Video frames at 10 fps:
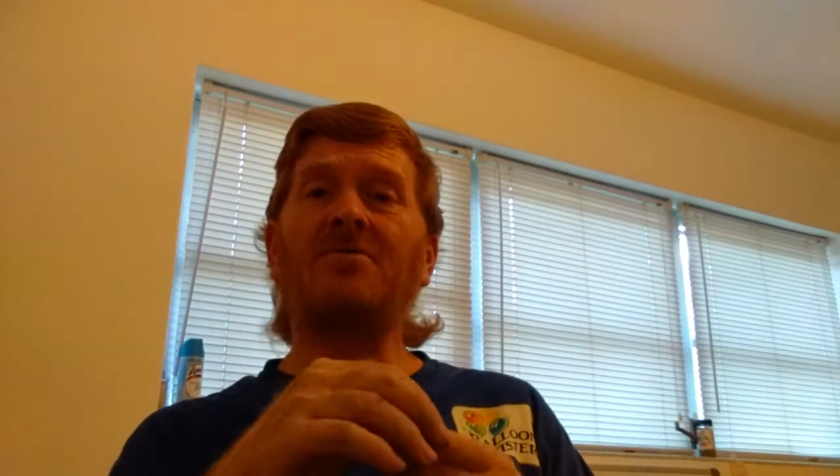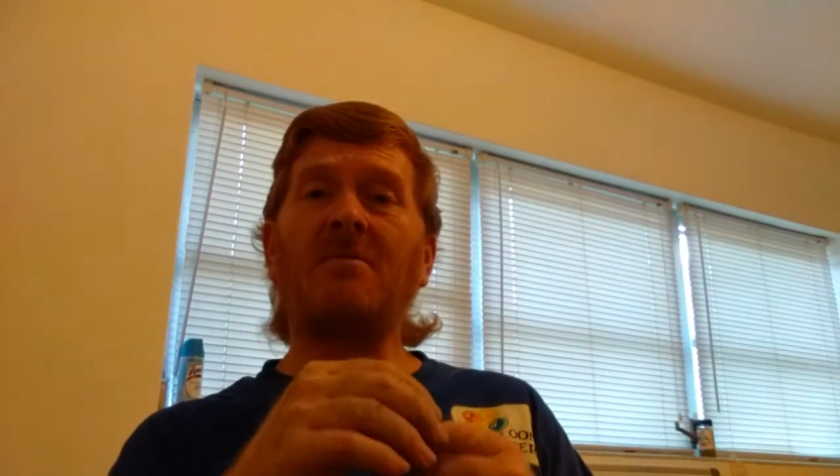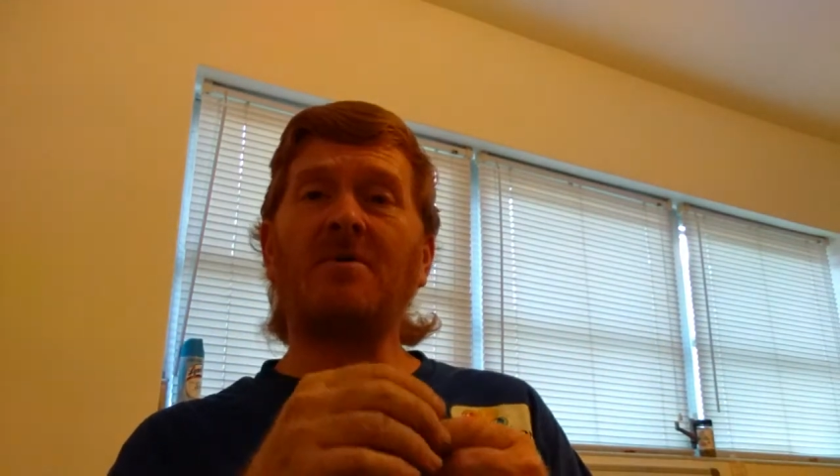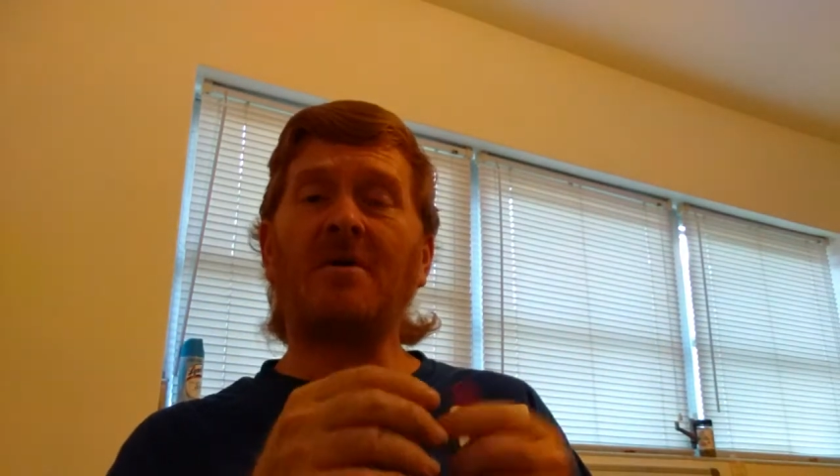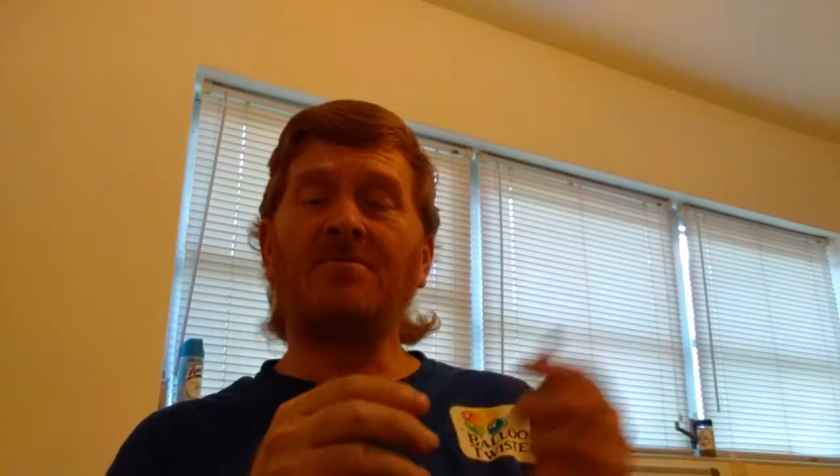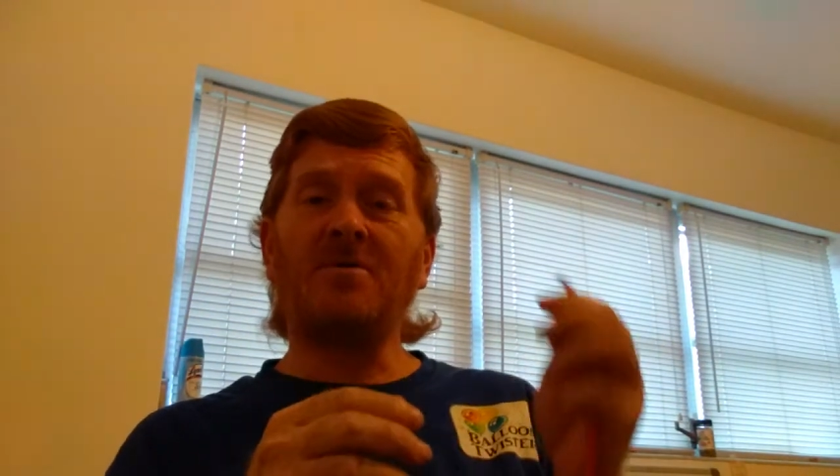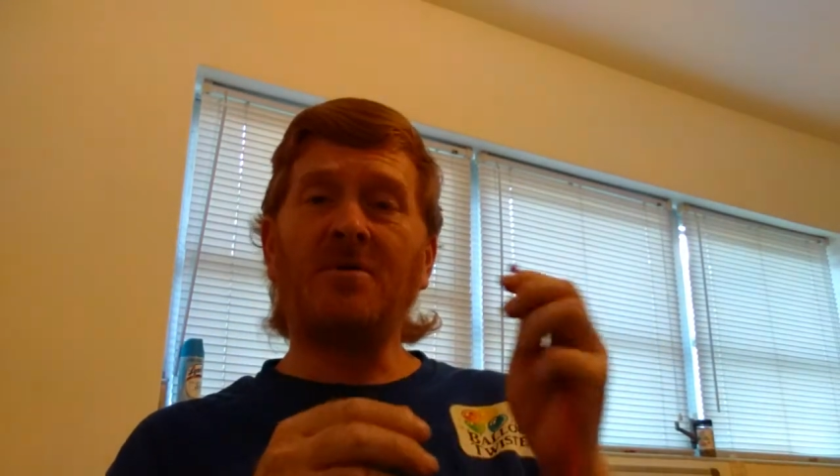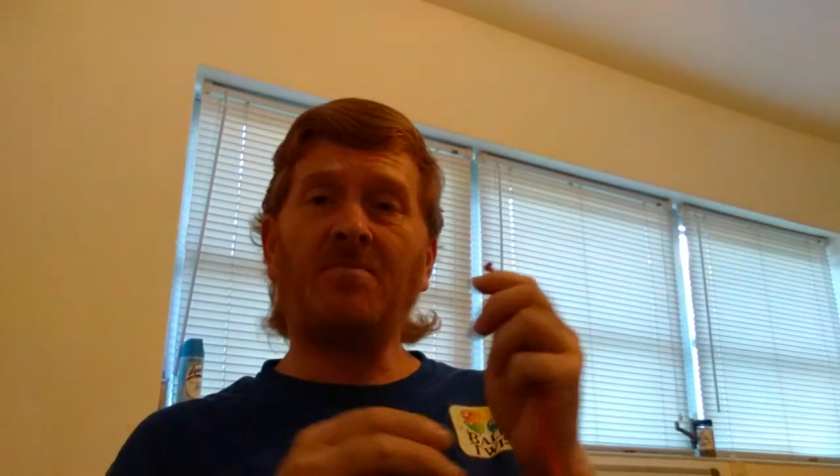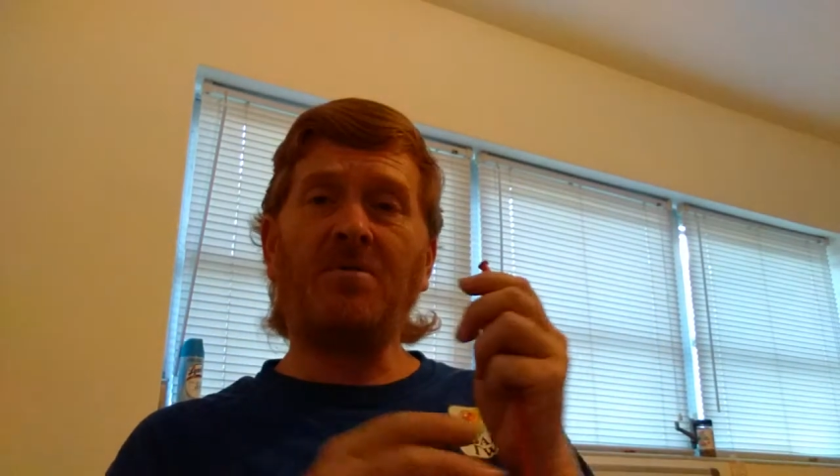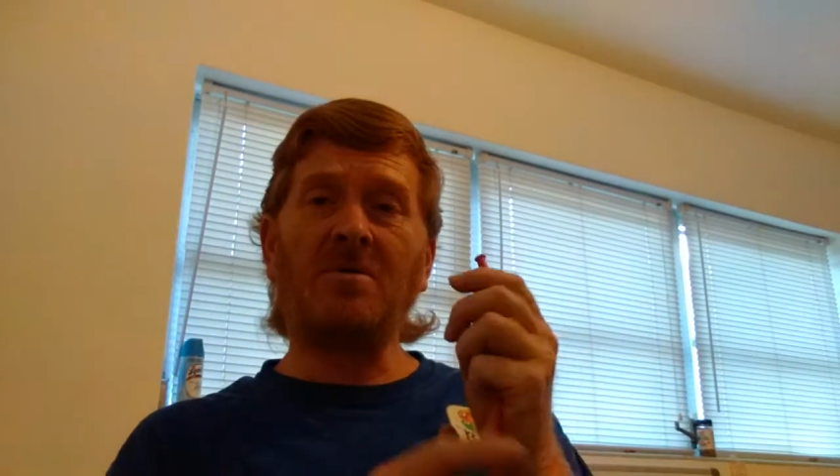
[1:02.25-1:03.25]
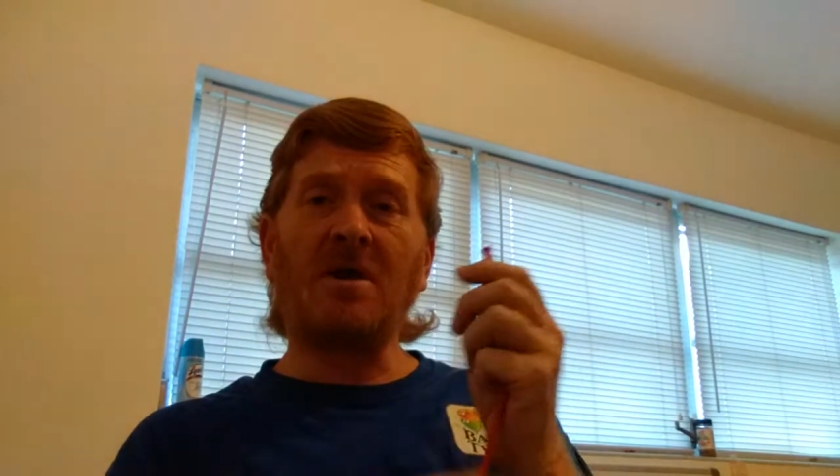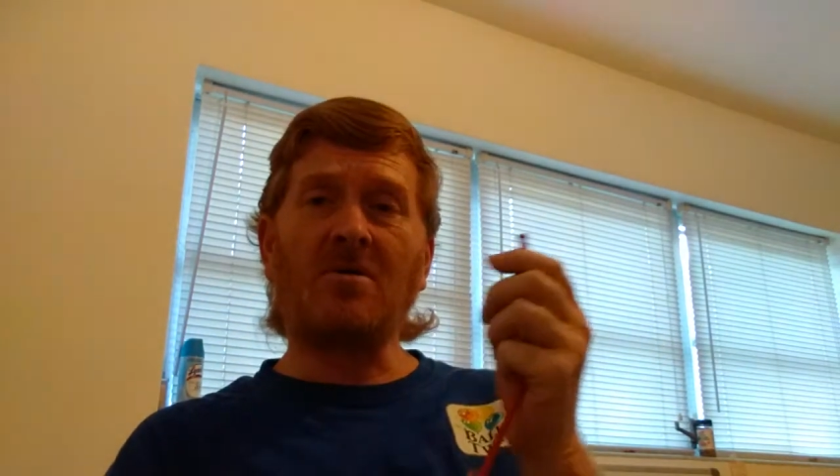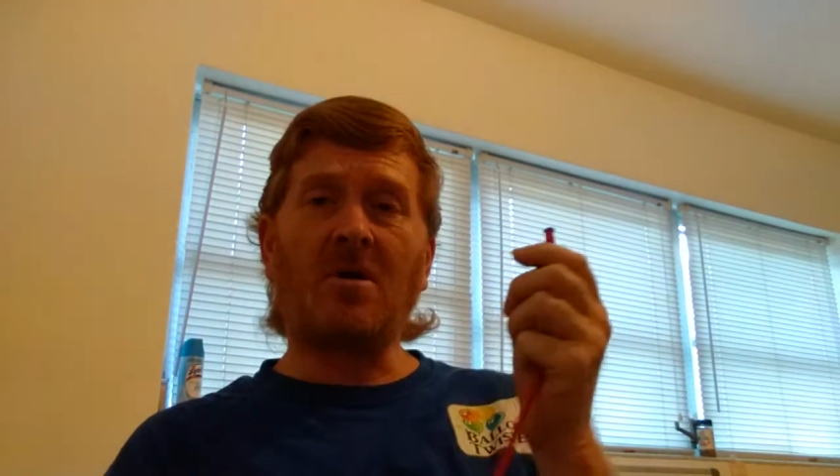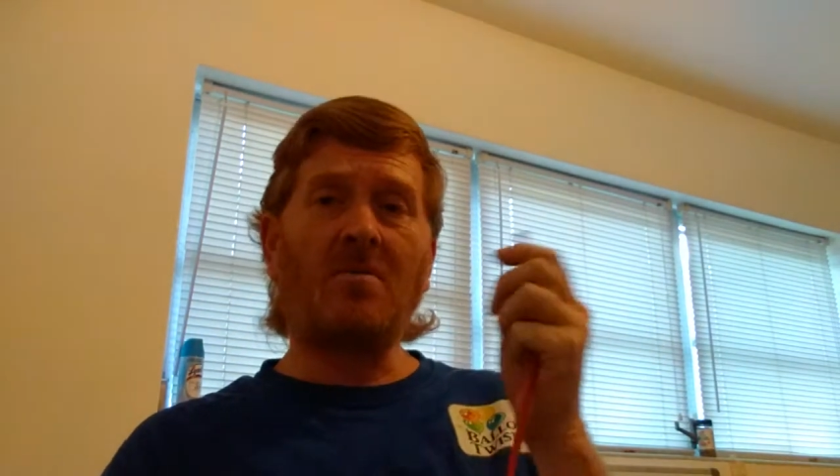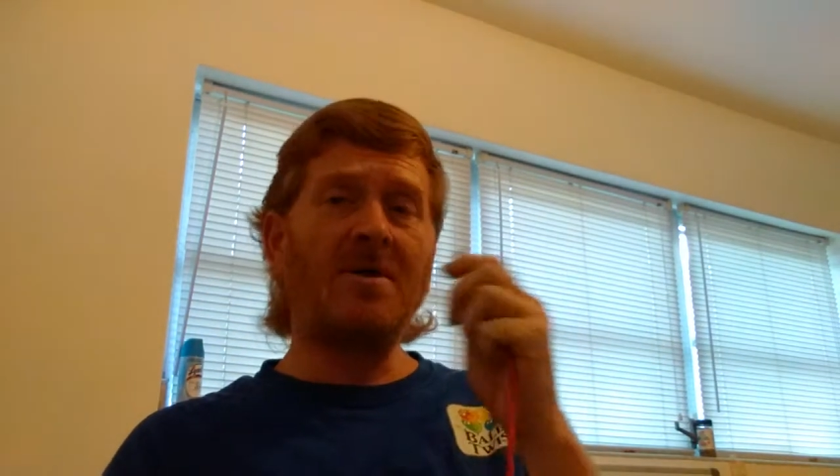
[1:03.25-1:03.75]
7 off the nipple,
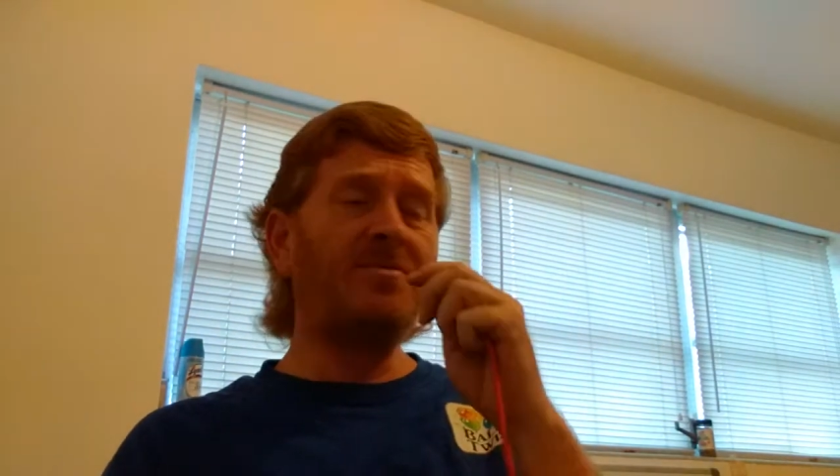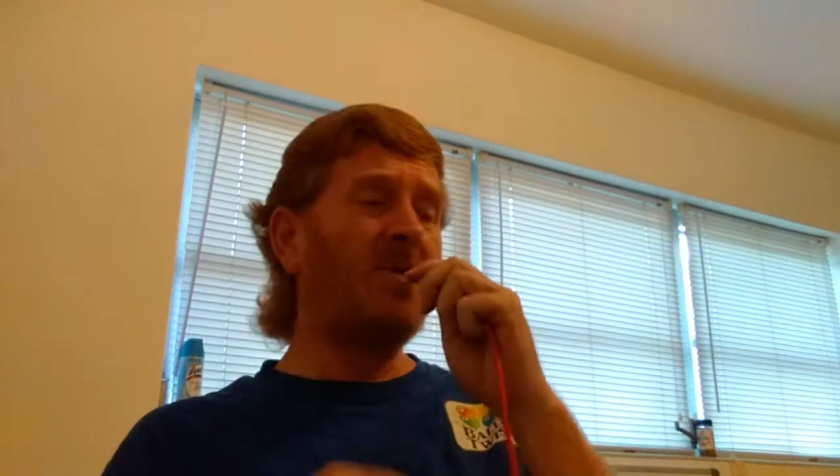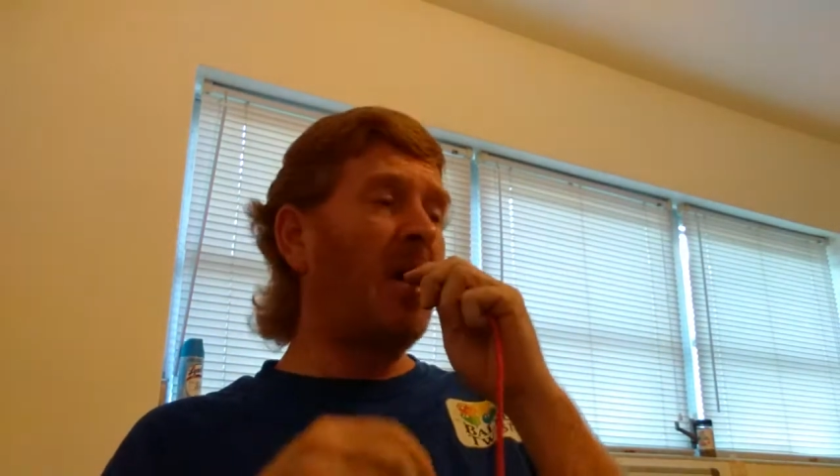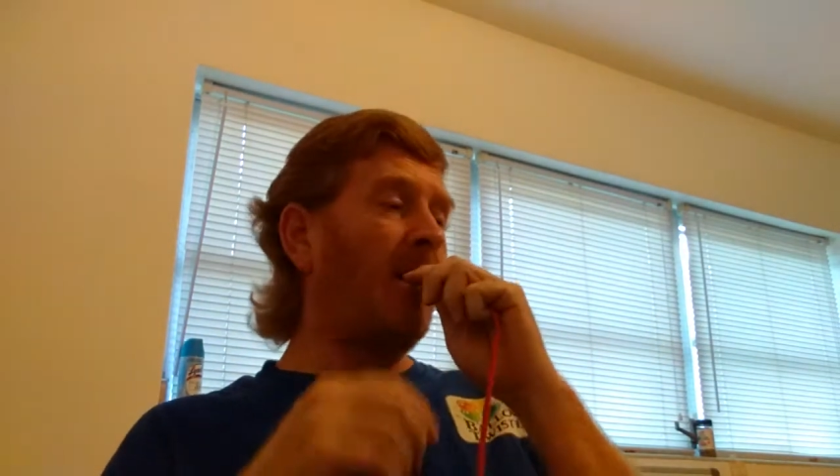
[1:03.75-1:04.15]
like always.